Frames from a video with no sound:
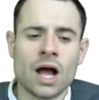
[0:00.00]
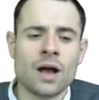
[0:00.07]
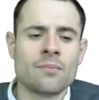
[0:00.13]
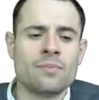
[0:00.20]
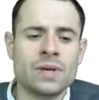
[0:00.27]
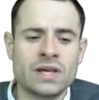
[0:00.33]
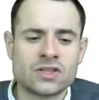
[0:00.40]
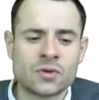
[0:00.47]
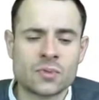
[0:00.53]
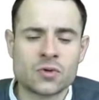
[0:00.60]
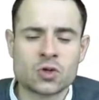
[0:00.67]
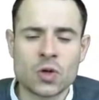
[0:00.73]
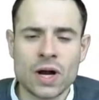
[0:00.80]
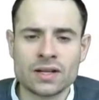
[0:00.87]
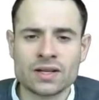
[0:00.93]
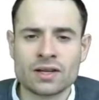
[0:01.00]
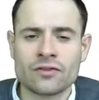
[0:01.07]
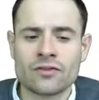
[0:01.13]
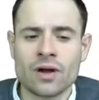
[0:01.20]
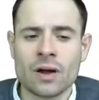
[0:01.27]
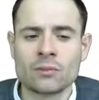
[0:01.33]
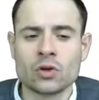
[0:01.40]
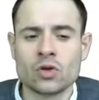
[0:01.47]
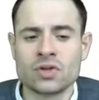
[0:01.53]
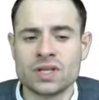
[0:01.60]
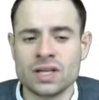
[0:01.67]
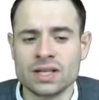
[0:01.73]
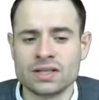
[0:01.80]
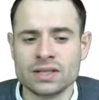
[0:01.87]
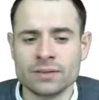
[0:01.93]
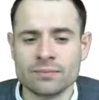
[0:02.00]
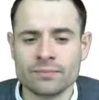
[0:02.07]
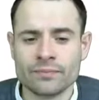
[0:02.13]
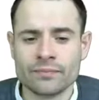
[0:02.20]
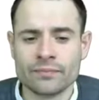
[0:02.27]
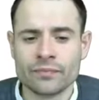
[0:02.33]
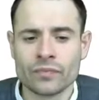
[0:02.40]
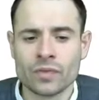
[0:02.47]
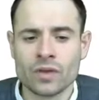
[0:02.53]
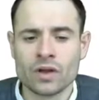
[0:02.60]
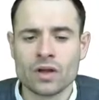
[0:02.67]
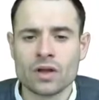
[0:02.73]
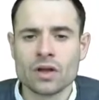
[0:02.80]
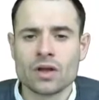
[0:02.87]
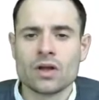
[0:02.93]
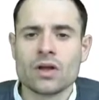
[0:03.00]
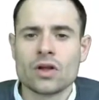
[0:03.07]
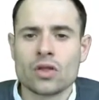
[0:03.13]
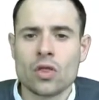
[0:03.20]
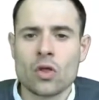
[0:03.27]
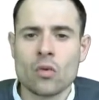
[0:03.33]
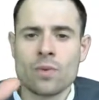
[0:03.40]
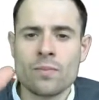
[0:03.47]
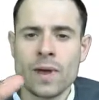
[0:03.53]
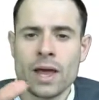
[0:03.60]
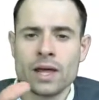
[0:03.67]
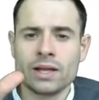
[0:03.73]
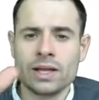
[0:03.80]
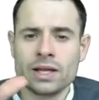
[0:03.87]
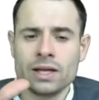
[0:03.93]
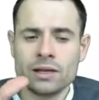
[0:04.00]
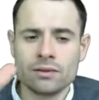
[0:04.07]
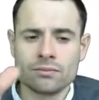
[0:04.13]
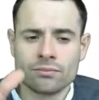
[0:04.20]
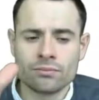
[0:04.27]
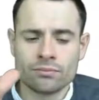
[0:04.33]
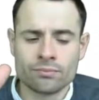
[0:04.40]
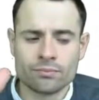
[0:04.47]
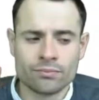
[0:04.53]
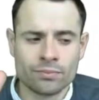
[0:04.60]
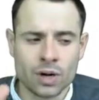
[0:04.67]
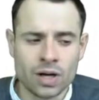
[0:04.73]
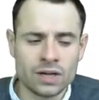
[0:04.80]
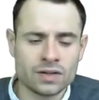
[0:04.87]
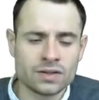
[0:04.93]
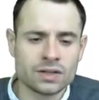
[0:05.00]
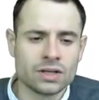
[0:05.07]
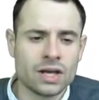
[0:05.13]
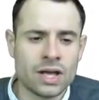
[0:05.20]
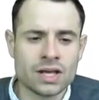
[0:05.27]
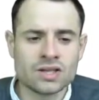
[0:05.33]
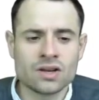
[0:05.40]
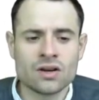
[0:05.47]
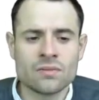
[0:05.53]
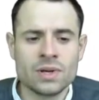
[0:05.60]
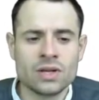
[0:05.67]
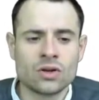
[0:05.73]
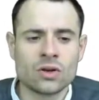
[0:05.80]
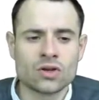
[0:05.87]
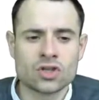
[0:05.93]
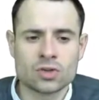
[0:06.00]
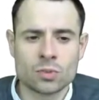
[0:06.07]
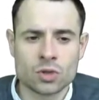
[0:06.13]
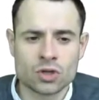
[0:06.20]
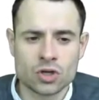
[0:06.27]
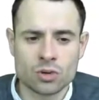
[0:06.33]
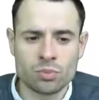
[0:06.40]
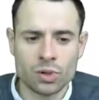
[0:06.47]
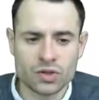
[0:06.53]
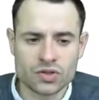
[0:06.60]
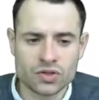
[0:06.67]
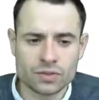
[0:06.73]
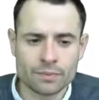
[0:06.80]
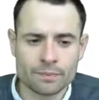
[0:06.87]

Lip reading: be subtracted from the utility. The remaining part is going to be the consumer surplus.